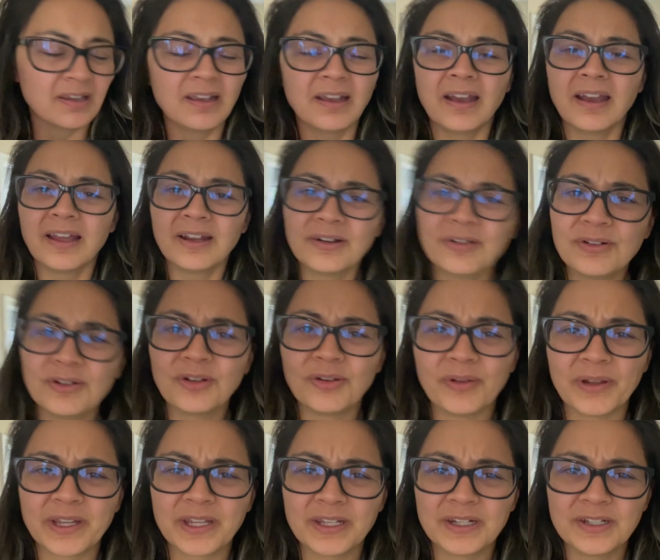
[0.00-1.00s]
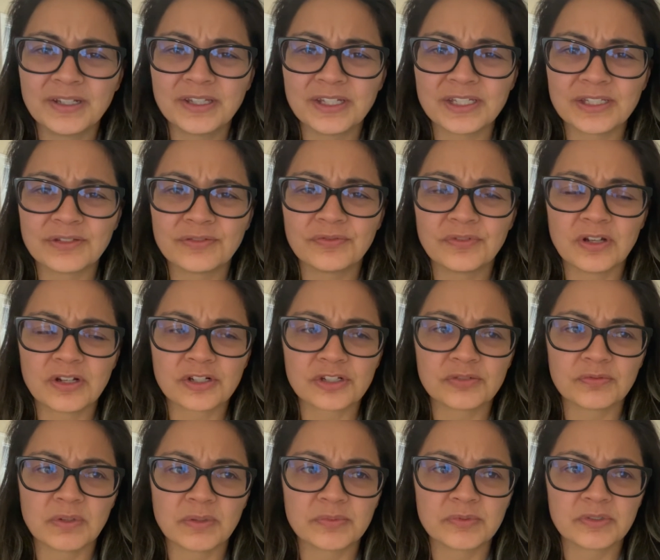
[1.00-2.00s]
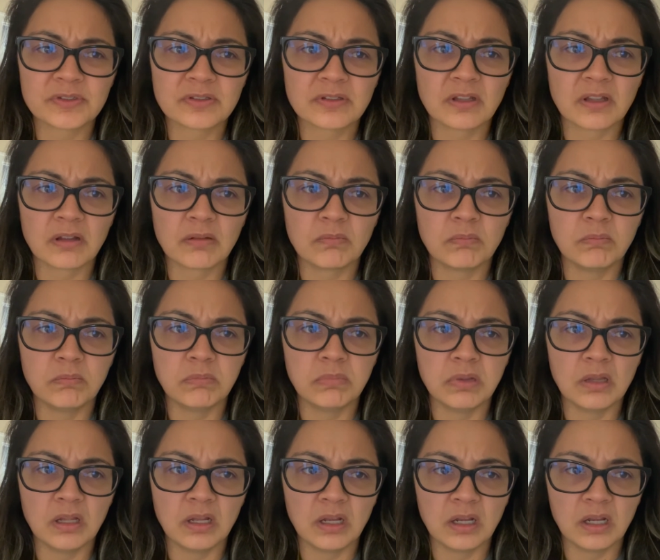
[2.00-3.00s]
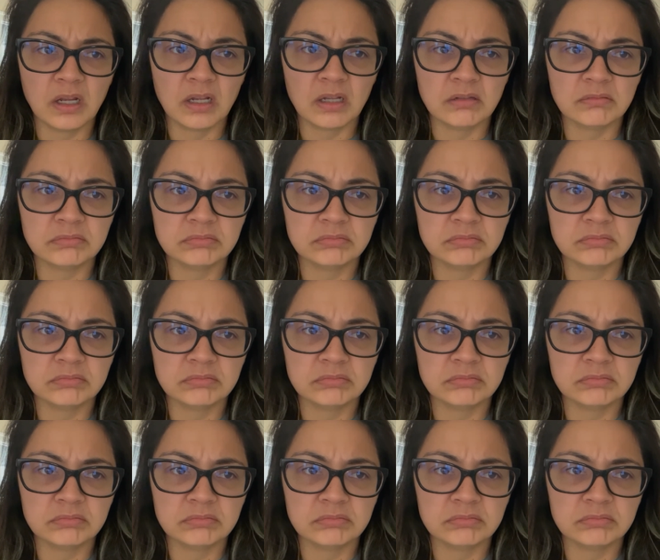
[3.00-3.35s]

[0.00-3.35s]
I don't know, I get in these funks where I'm just like, blah.